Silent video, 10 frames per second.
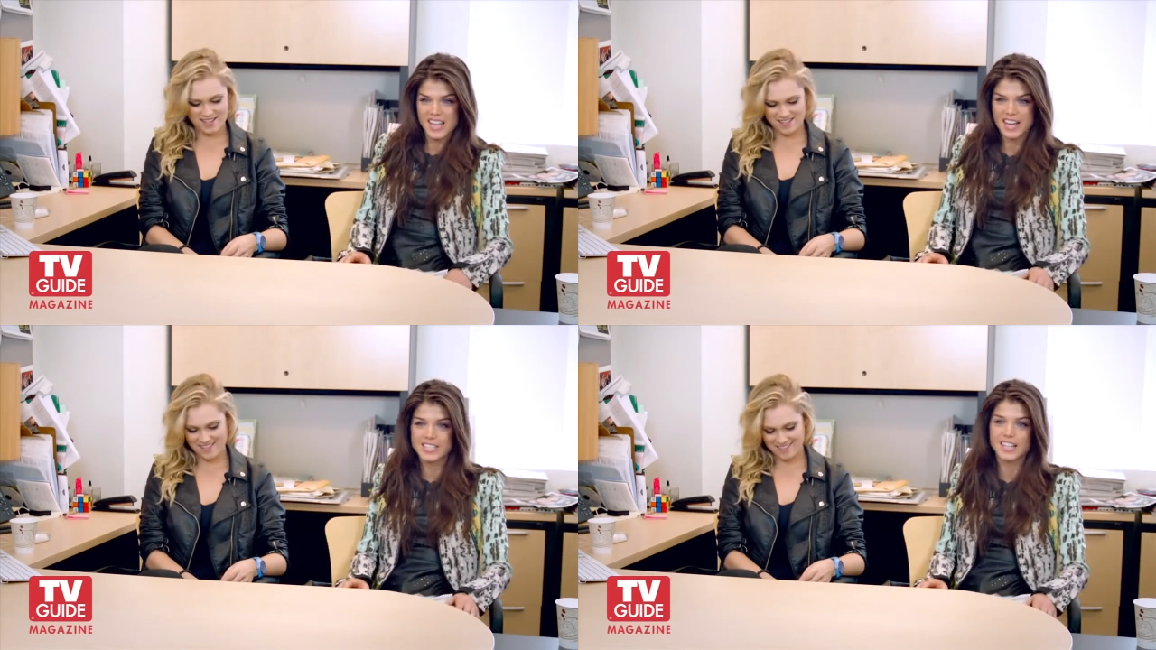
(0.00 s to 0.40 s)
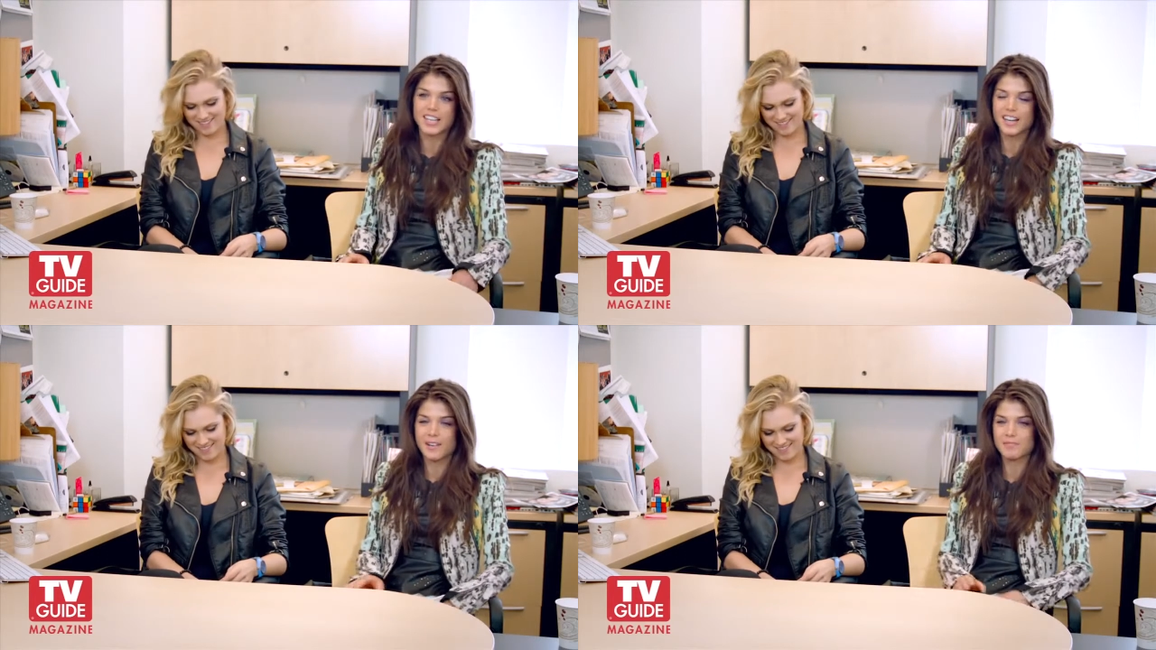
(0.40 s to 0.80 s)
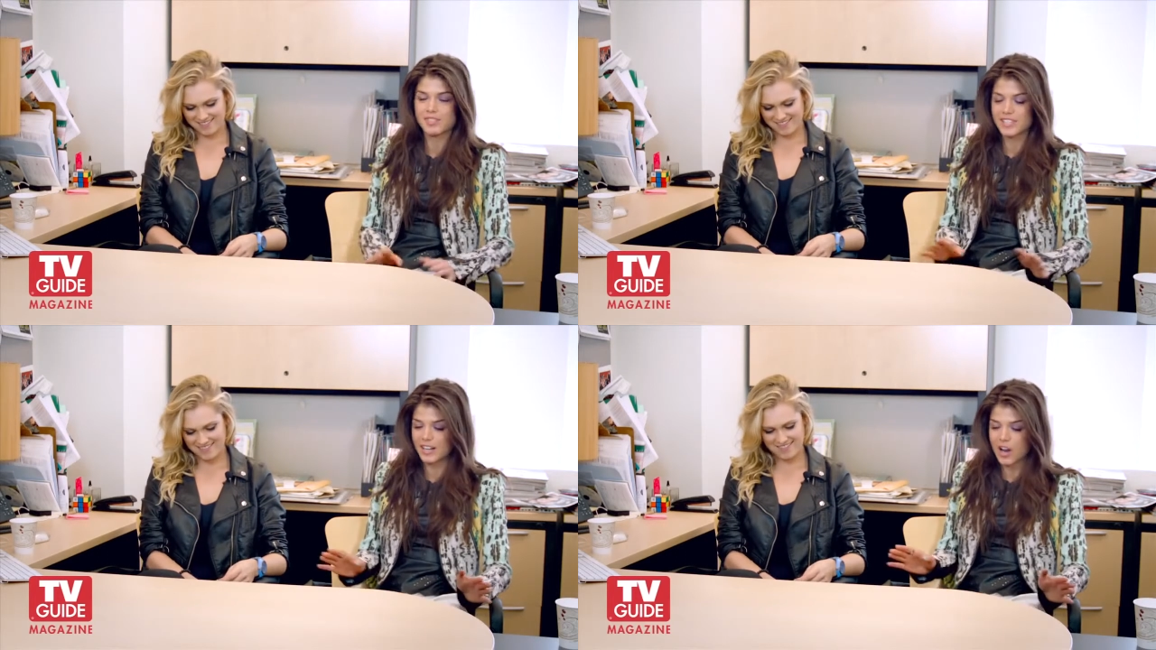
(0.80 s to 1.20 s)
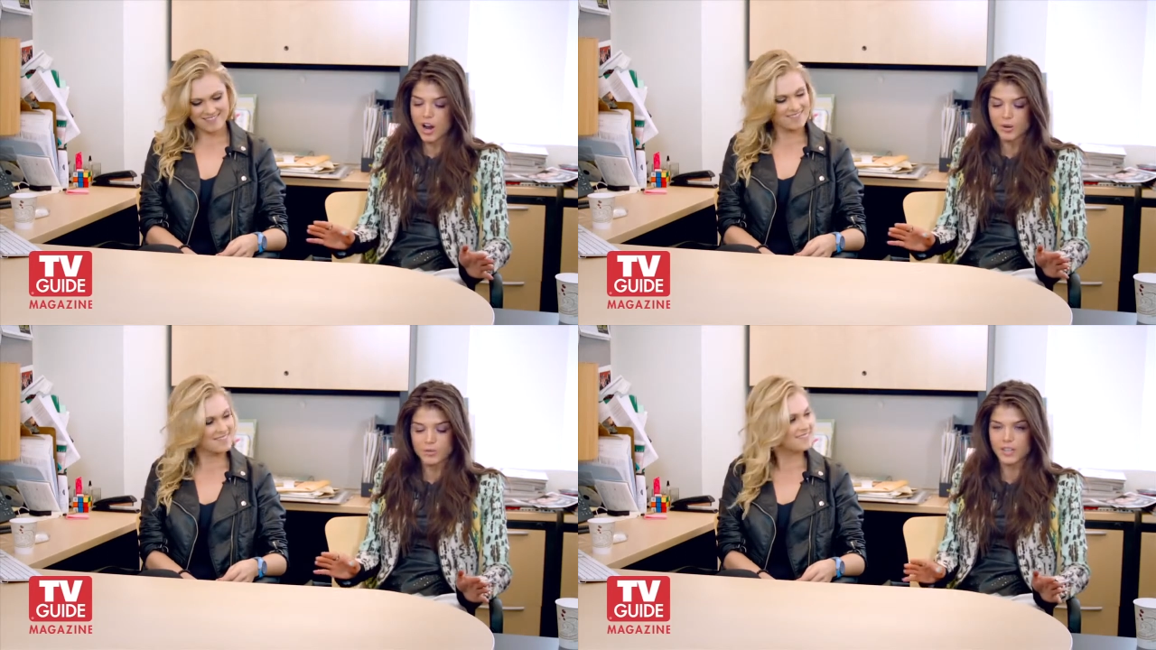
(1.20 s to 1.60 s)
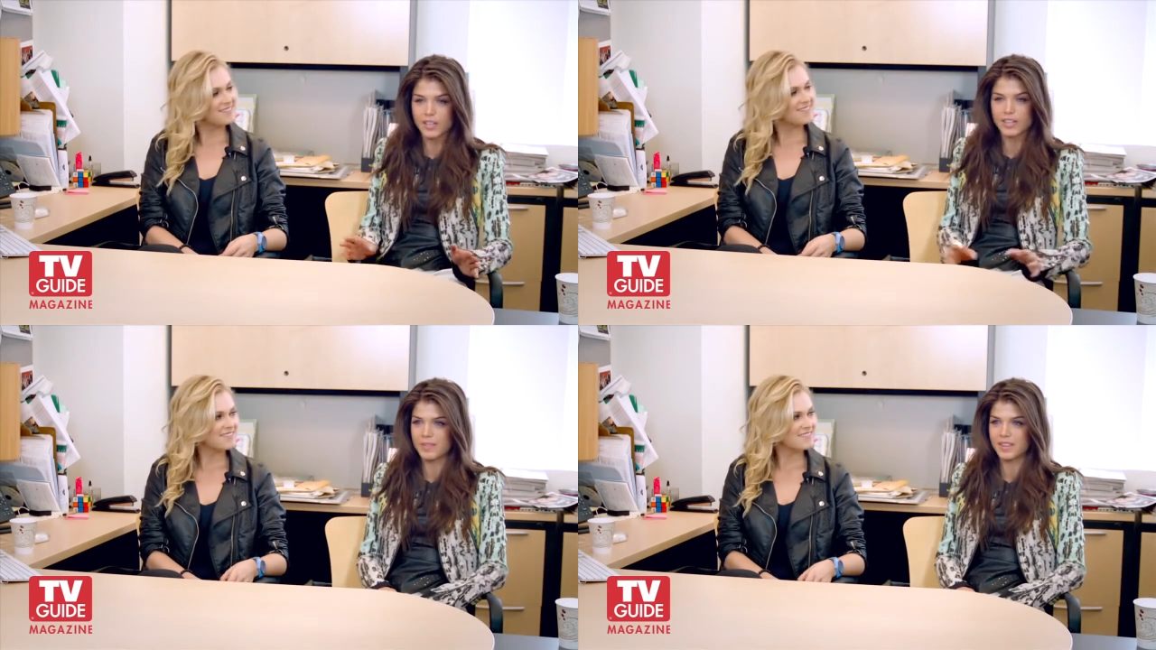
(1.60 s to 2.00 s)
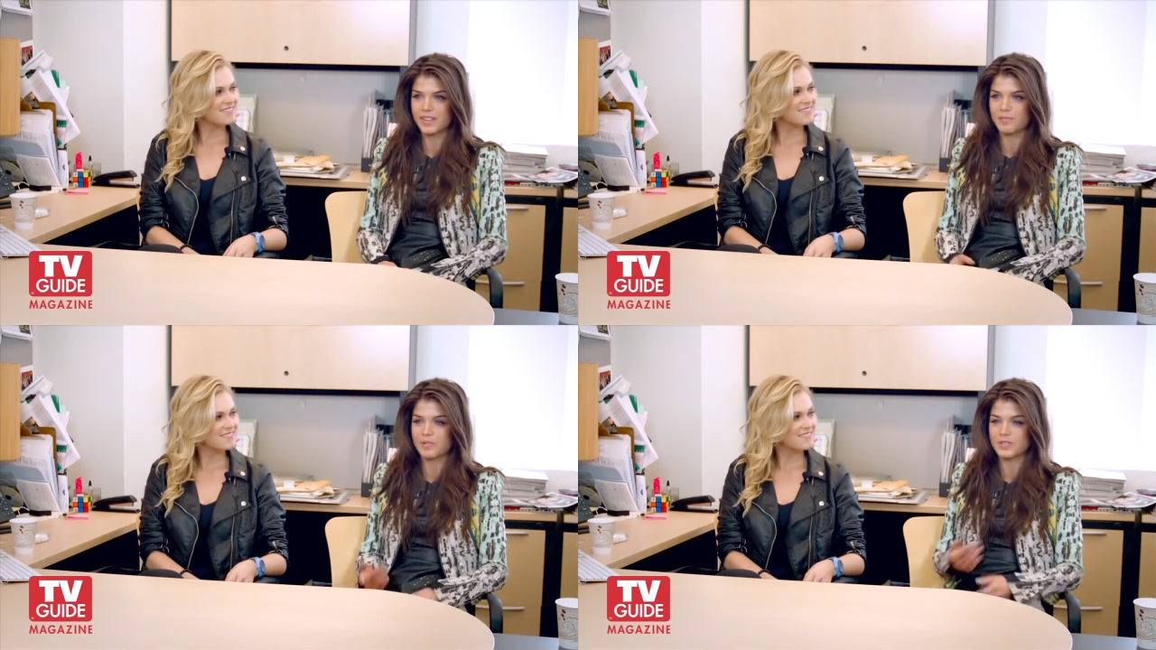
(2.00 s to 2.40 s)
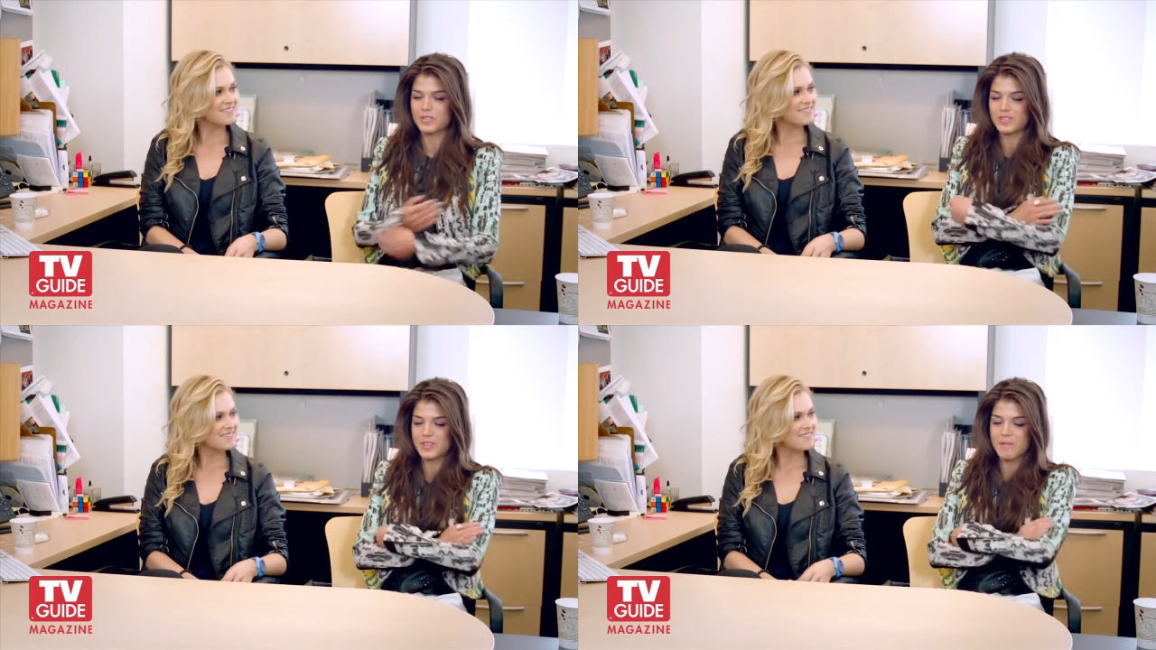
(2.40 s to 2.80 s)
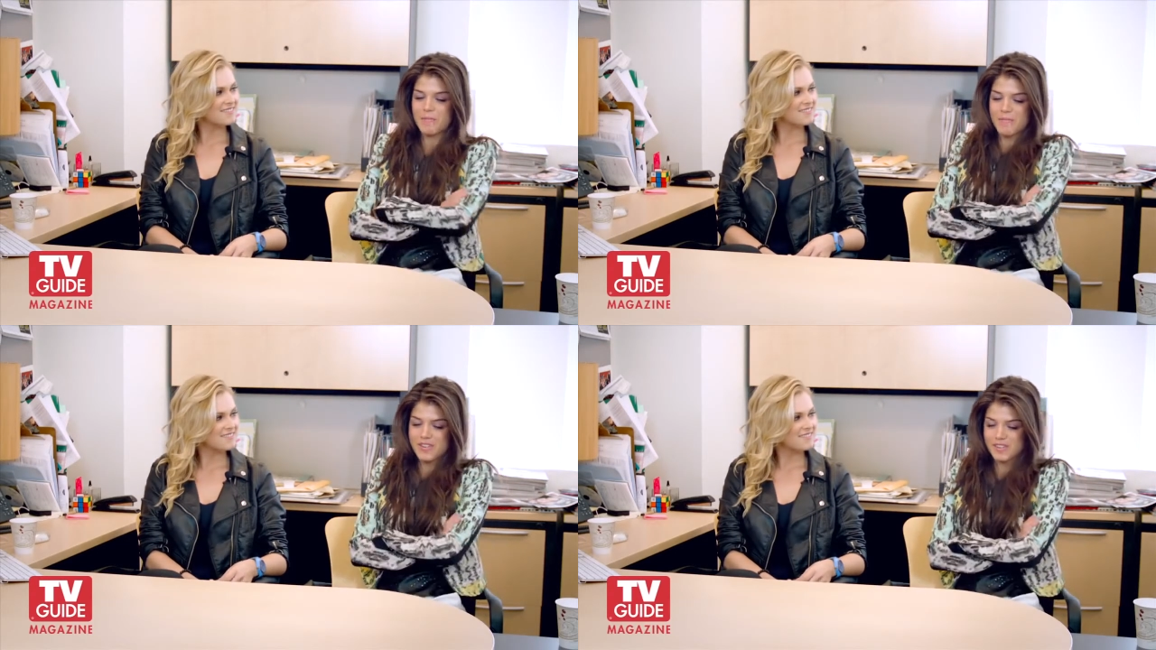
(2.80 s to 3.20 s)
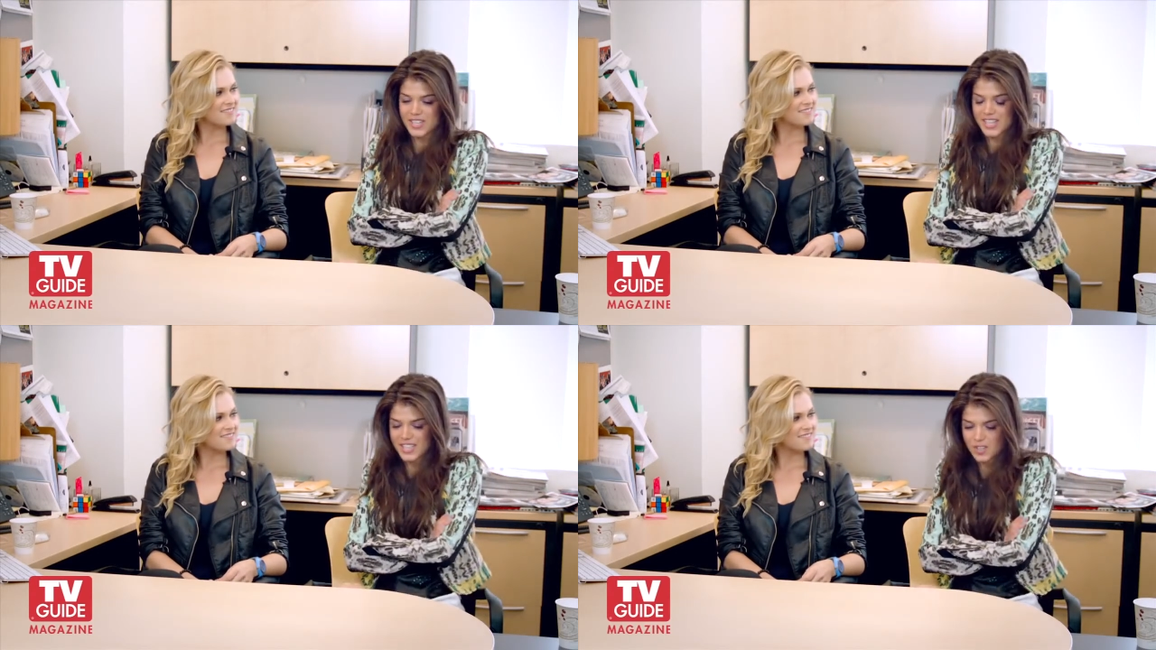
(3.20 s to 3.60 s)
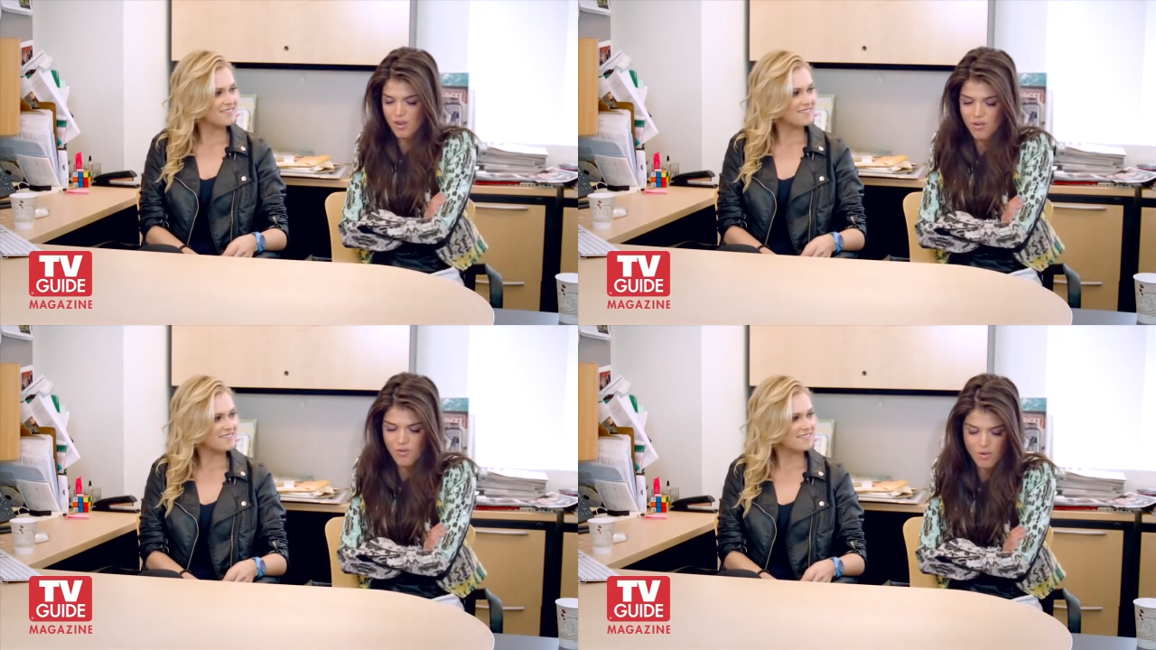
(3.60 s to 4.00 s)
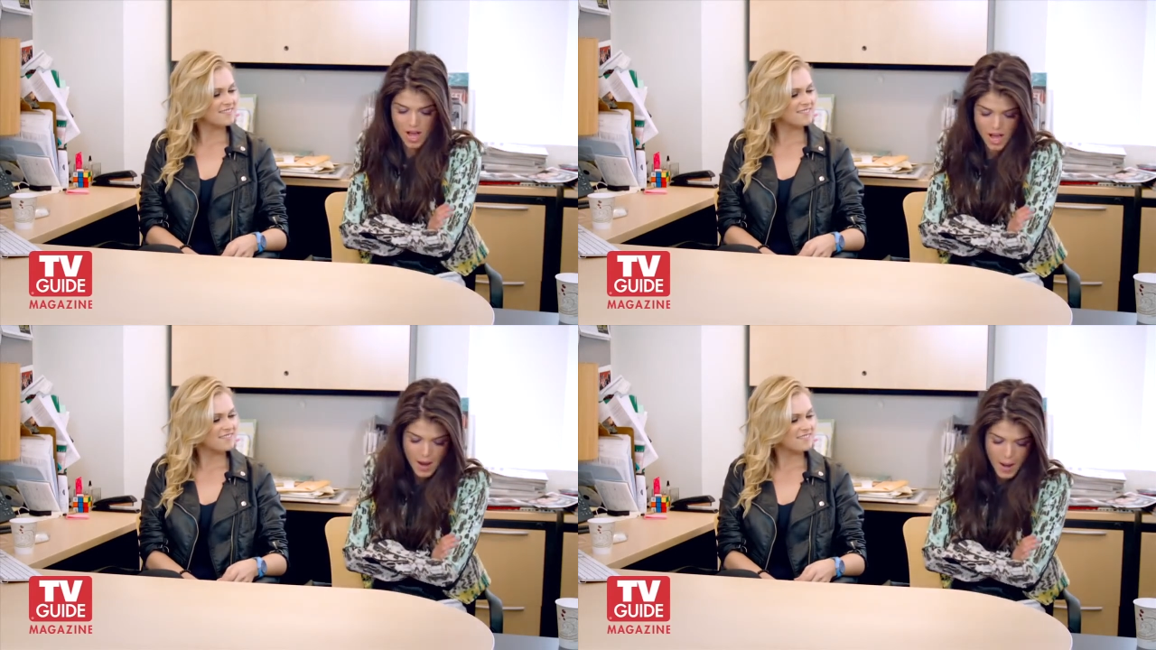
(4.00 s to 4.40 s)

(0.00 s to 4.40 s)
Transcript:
Speaker 1: Sexy, and I'm just like awkward, and then the producers come up and they're just like, so, uh,